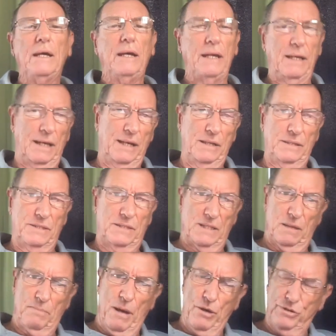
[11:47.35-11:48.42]
His
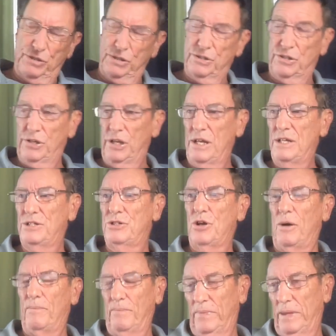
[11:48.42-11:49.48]
emotions had eased
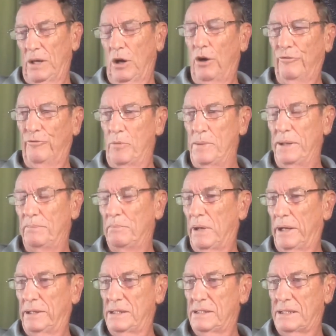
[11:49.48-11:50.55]
off a bit
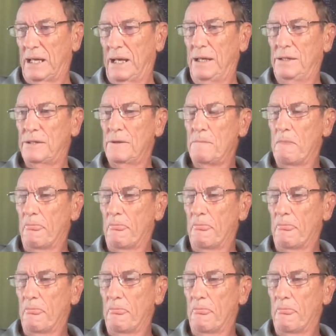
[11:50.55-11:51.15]
by this stage.